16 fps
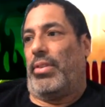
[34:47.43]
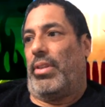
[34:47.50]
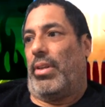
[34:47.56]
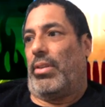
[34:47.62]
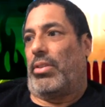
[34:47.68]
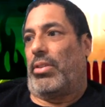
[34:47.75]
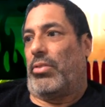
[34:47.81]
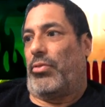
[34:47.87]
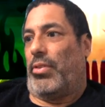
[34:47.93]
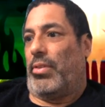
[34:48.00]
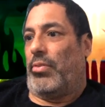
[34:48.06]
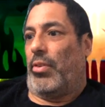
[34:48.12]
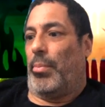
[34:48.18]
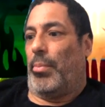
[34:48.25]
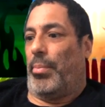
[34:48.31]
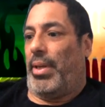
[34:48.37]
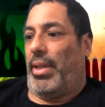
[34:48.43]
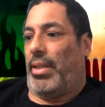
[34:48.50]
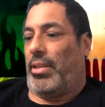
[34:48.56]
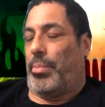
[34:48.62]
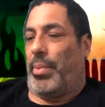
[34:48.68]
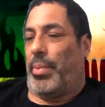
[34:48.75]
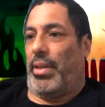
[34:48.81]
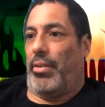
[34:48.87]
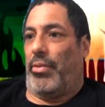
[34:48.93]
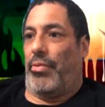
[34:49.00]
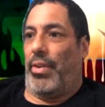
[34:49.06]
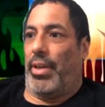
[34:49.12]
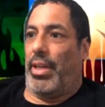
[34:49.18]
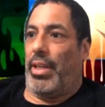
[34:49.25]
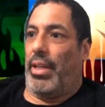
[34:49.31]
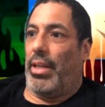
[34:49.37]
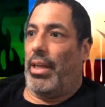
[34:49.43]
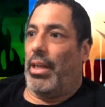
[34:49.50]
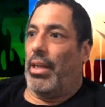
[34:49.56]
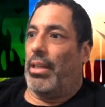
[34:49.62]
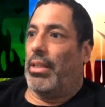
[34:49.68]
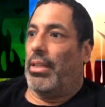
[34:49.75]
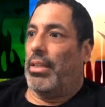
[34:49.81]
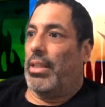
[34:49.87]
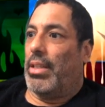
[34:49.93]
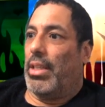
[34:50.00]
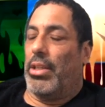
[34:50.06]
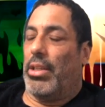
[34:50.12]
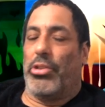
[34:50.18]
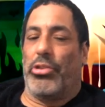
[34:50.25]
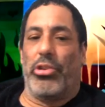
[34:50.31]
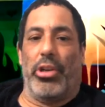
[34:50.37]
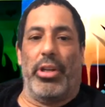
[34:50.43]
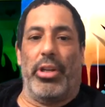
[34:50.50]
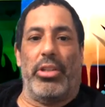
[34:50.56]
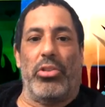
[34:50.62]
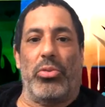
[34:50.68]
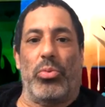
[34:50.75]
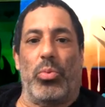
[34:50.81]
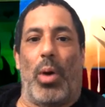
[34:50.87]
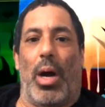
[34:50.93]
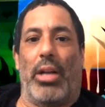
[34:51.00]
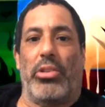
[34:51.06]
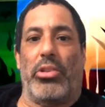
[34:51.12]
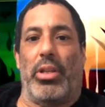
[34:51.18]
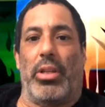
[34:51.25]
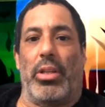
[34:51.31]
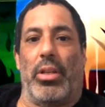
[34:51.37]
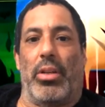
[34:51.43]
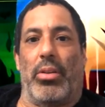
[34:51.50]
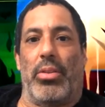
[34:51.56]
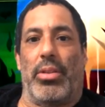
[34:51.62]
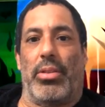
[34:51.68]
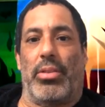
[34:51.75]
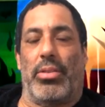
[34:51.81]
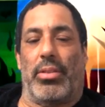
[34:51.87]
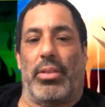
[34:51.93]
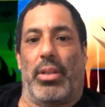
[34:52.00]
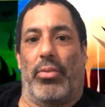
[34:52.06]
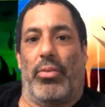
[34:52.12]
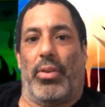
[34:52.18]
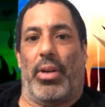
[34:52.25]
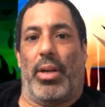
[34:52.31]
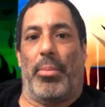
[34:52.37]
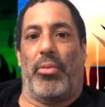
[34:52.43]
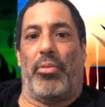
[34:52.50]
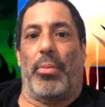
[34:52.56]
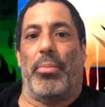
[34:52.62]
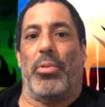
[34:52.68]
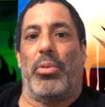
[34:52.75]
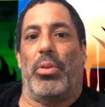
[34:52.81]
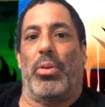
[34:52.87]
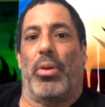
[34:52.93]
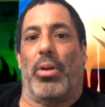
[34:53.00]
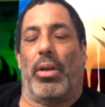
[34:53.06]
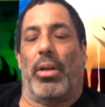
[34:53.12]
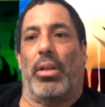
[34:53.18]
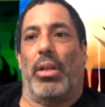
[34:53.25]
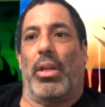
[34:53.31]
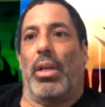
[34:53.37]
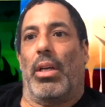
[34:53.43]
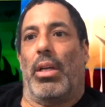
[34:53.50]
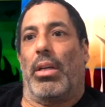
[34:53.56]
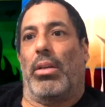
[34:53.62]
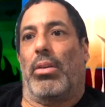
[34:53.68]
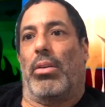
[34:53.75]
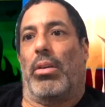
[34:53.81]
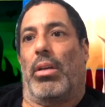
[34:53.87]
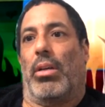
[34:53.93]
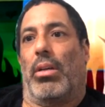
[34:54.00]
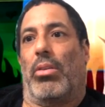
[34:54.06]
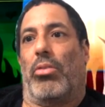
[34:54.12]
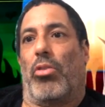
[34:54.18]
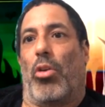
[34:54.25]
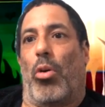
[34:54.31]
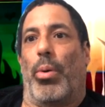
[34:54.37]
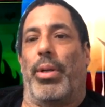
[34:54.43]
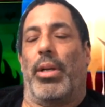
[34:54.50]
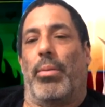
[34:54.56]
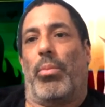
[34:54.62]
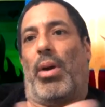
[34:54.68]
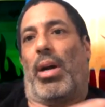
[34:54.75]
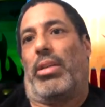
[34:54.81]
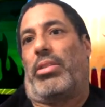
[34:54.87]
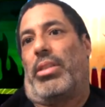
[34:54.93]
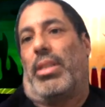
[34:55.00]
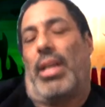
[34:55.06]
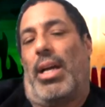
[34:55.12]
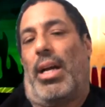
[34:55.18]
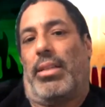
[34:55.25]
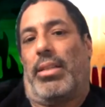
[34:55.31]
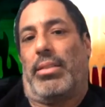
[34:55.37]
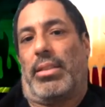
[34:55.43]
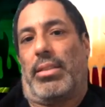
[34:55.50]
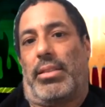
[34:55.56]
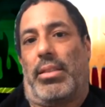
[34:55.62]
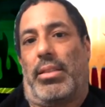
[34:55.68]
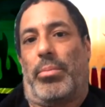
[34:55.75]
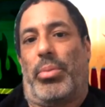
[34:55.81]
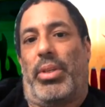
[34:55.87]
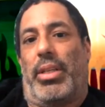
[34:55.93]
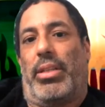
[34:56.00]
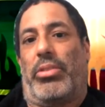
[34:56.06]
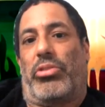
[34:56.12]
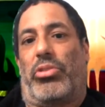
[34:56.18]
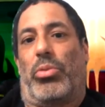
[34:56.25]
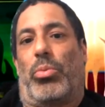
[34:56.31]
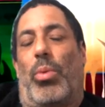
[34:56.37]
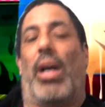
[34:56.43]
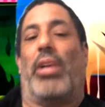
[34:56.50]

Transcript: you know, so for me, it's been a funny journey just watching, you know, this stuff coming from New York, growing up watching the guys in the subways, to